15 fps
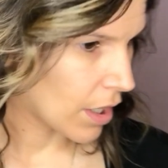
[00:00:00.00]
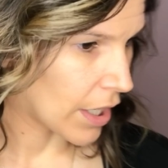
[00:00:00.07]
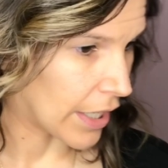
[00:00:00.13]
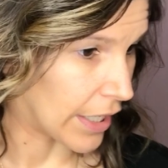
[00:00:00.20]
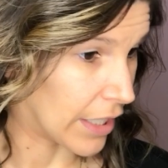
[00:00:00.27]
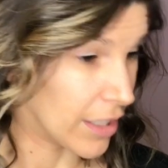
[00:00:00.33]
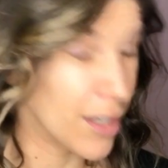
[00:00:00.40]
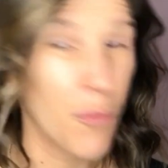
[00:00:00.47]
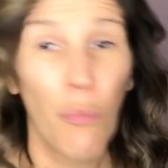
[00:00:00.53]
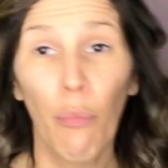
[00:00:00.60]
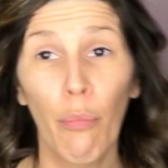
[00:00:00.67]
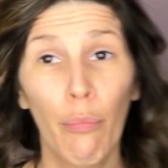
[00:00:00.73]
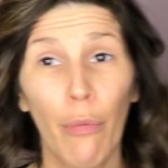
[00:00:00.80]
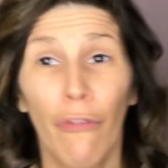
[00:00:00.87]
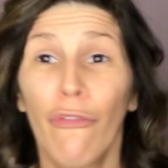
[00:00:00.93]
And
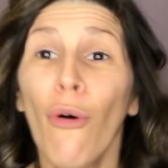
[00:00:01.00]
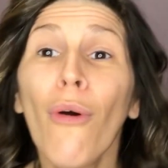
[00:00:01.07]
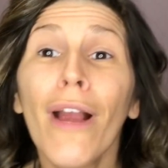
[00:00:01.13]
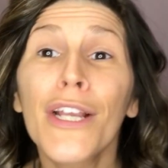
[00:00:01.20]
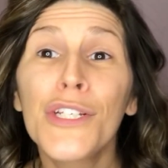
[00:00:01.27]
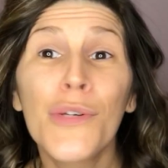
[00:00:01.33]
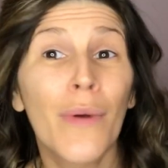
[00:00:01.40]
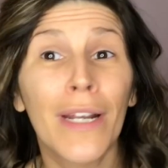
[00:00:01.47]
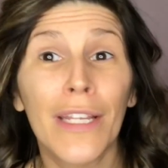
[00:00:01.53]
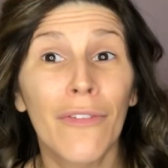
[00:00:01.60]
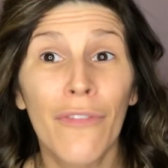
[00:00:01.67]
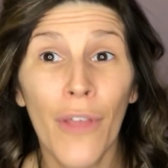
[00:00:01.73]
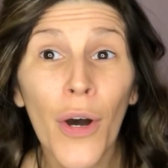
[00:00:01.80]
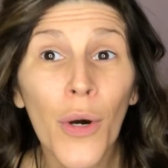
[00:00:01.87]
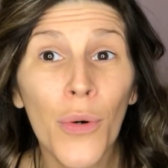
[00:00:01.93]
before I do any
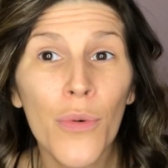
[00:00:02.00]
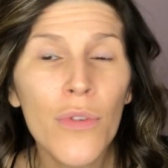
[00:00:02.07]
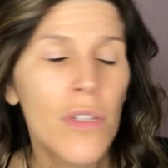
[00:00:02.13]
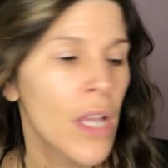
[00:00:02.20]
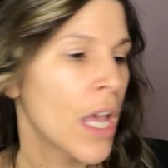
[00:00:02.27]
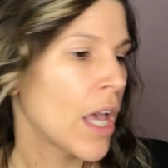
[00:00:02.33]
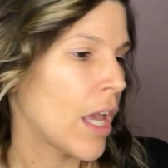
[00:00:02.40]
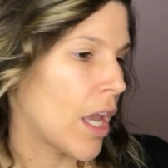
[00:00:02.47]
of those,